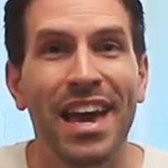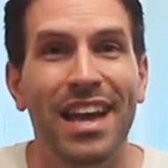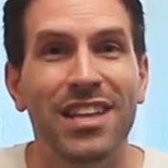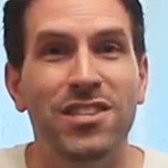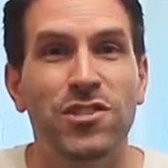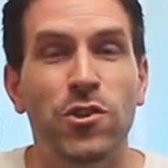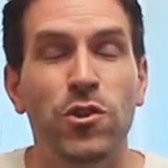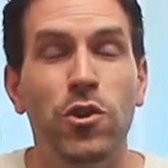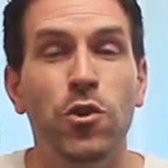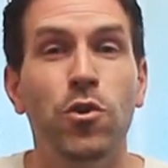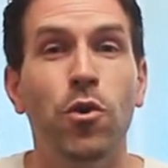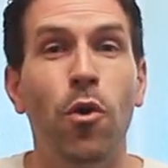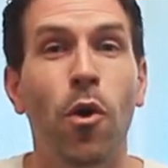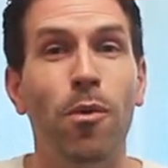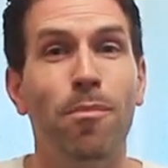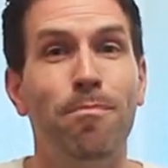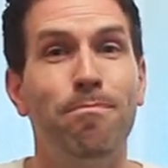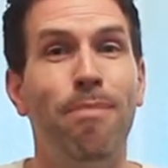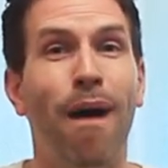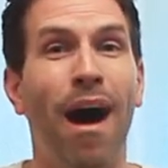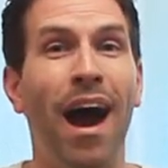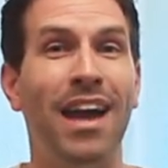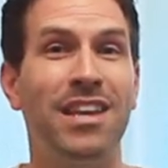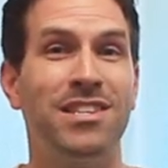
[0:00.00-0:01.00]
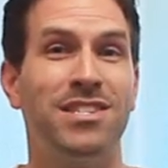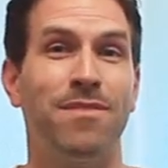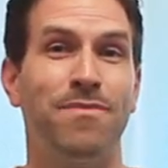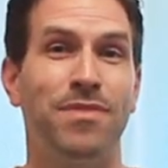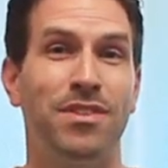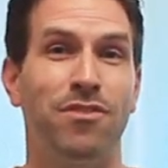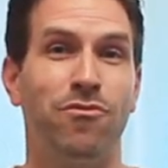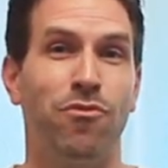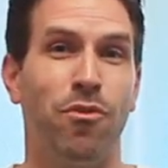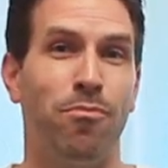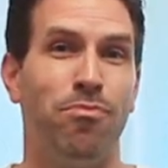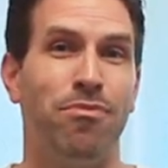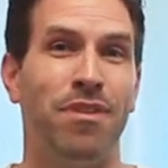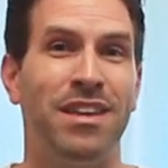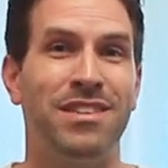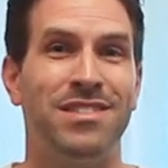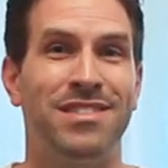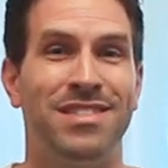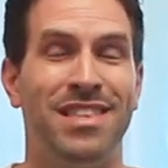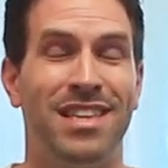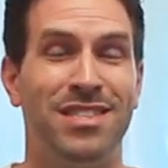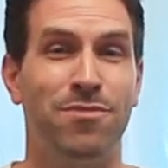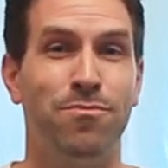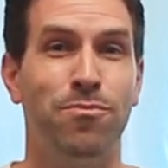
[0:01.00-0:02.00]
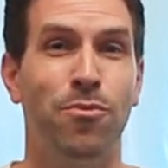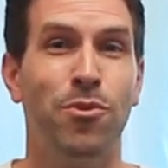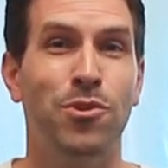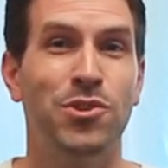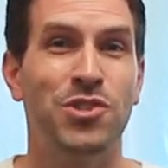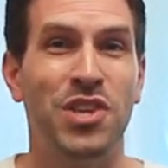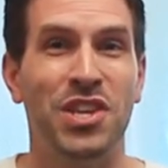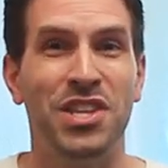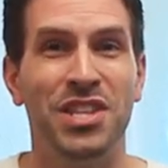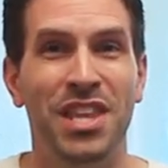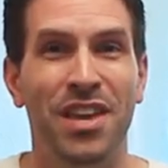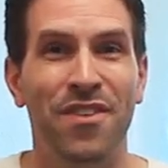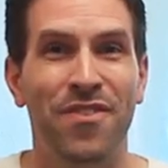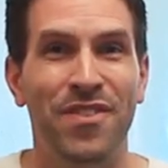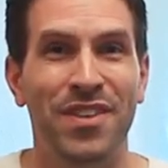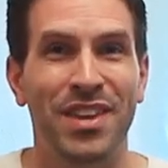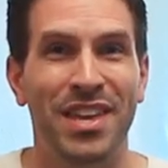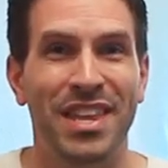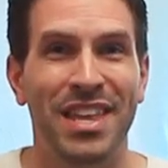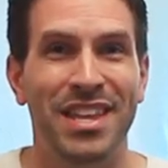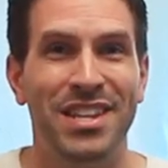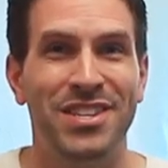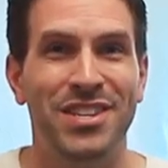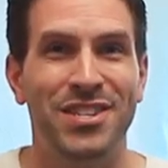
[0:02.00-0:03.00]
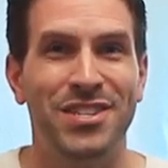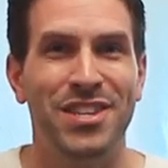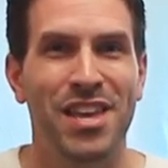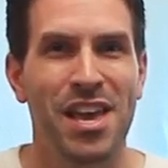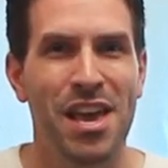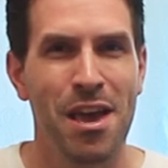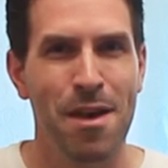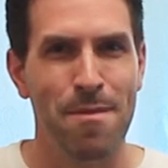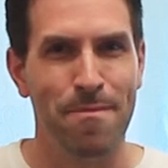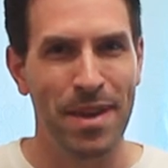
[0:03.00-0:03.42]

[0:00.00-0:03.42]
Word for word: and so you go out and buy something to replace it that's more significant and just